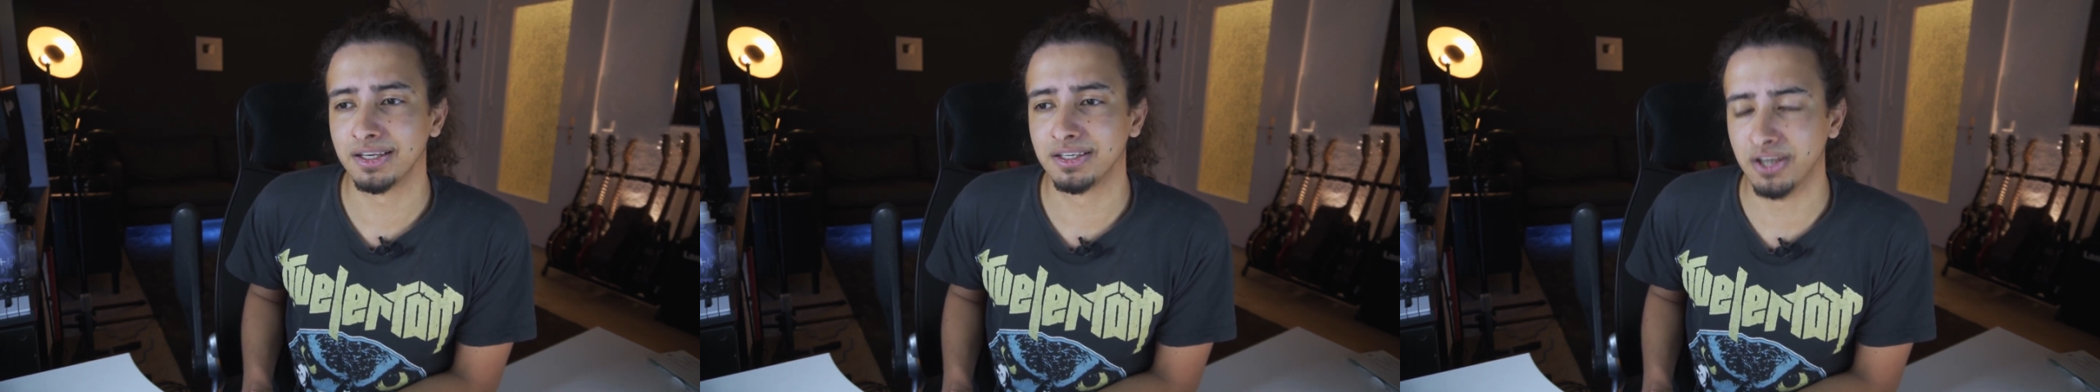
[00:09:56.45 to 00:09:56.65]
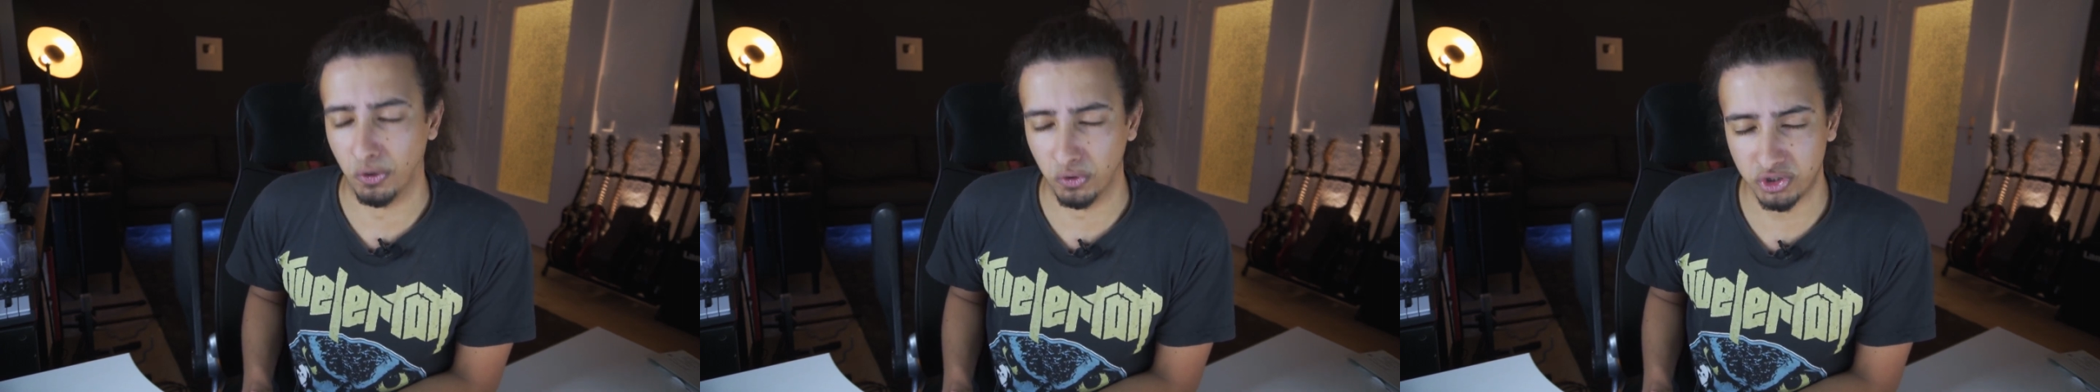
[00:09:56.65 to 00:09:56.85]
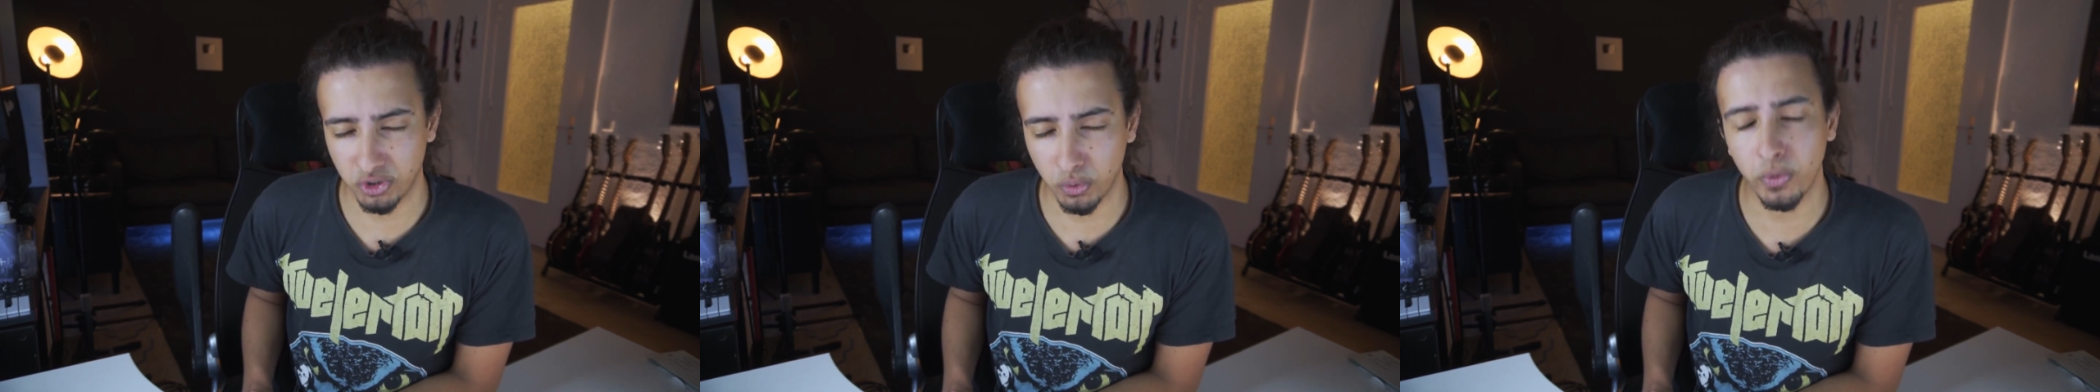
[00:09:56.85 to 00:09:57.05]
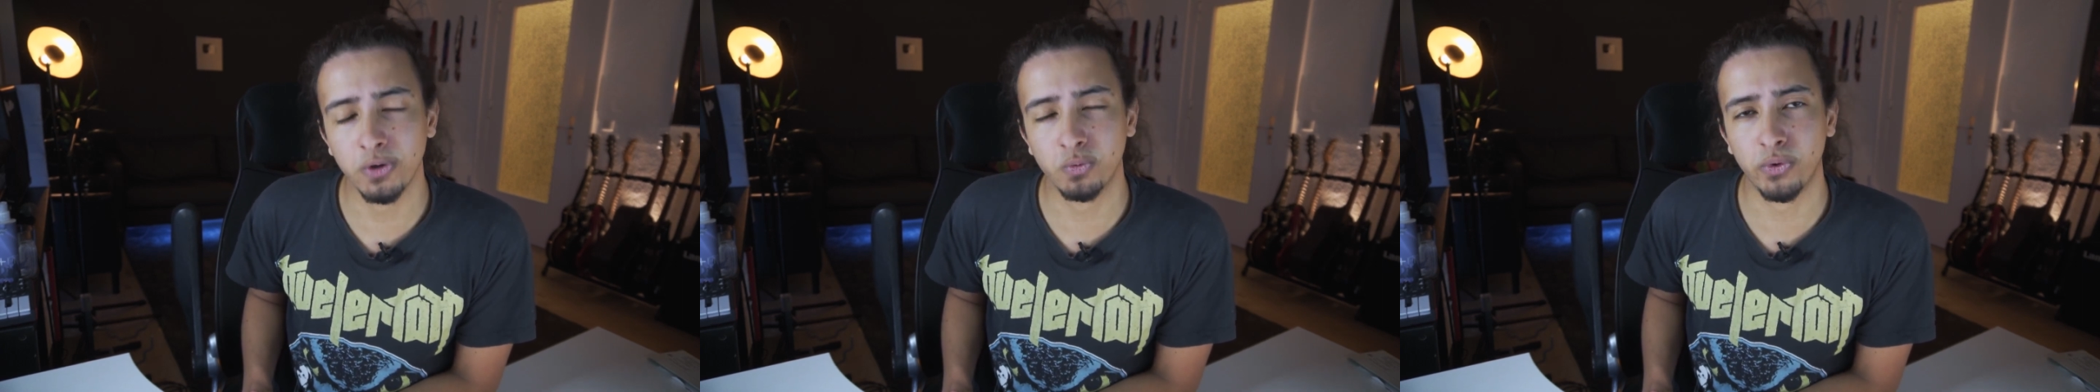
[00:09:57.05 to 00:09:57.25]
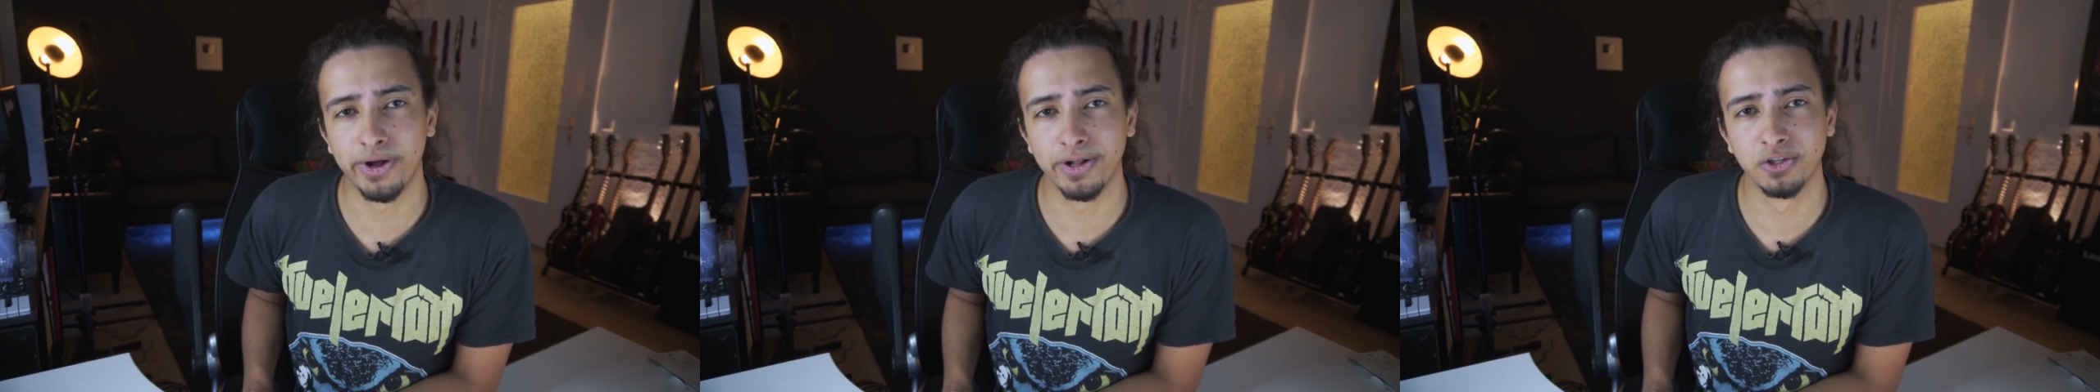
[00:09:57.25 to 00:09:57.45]
Don't do
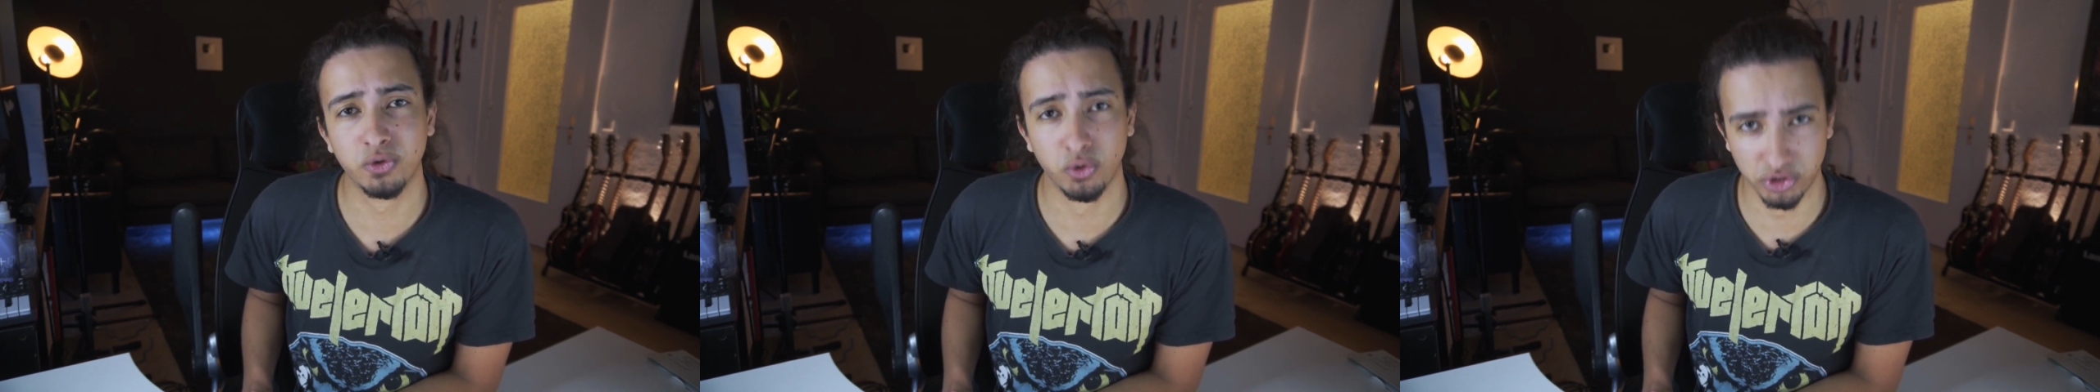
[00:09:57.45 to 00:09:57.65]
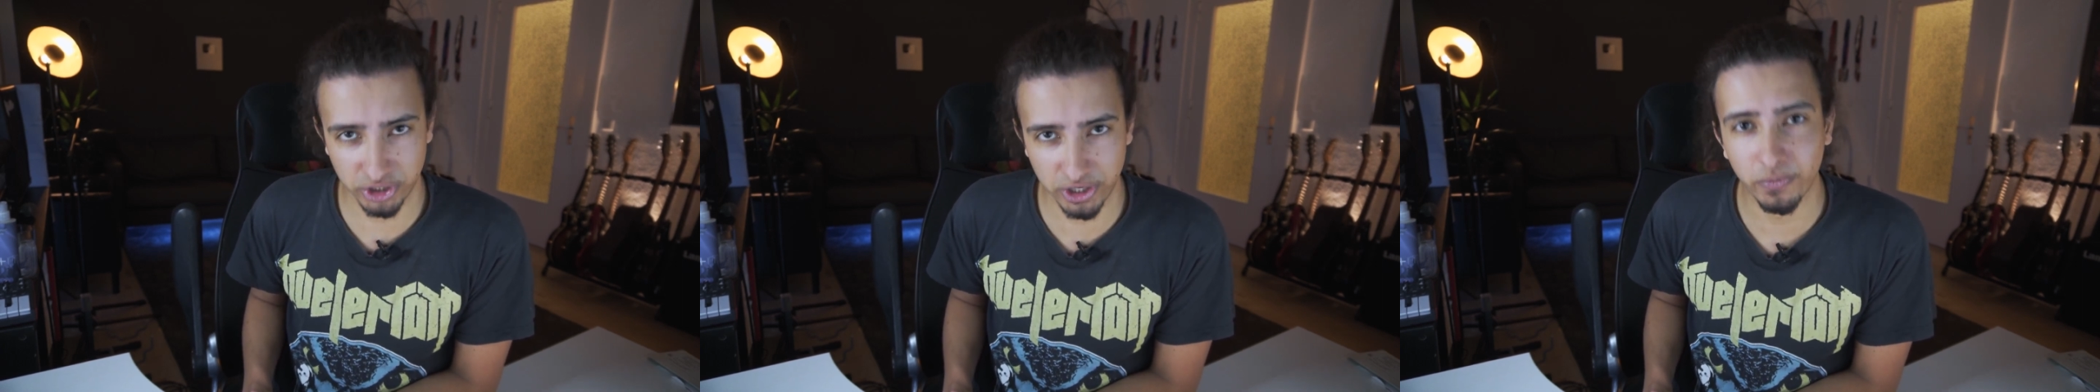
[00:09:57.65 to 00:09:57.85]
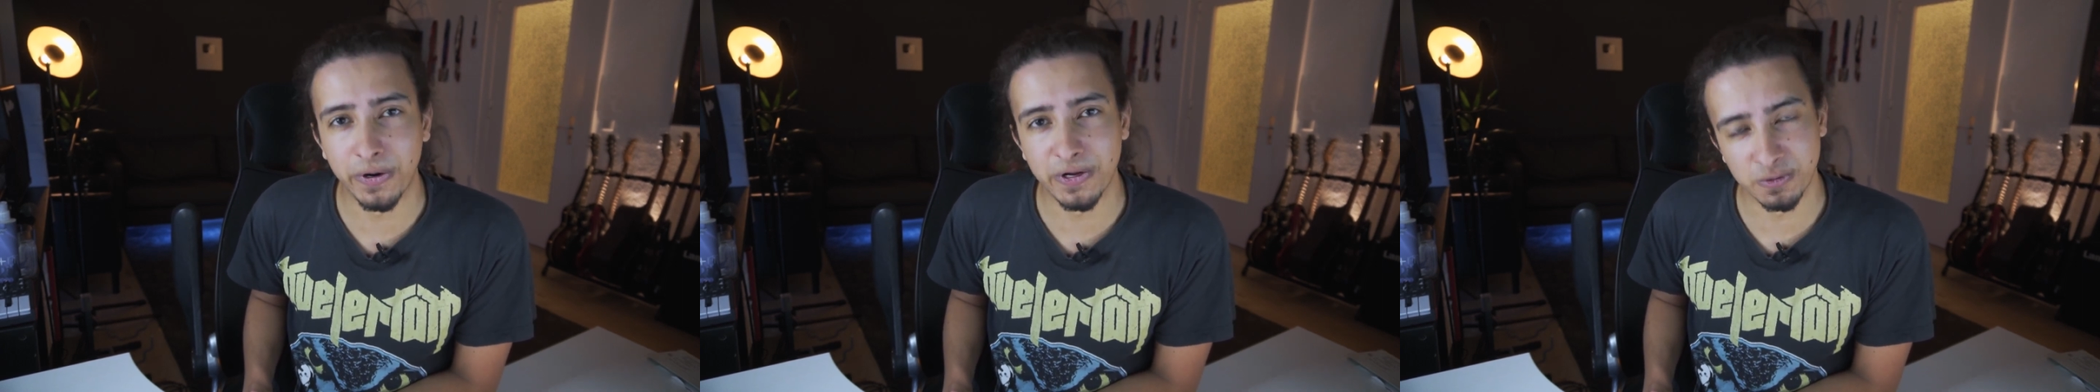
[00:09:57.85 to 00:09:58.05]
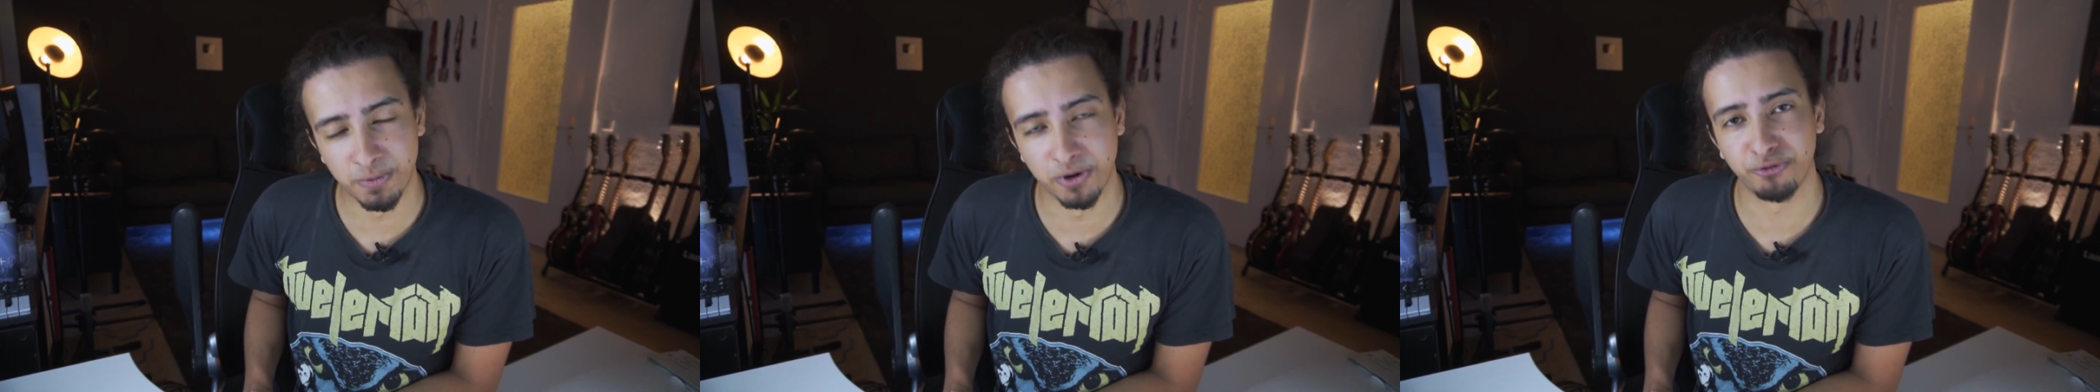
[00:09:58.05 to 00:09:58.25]
it while Gojira is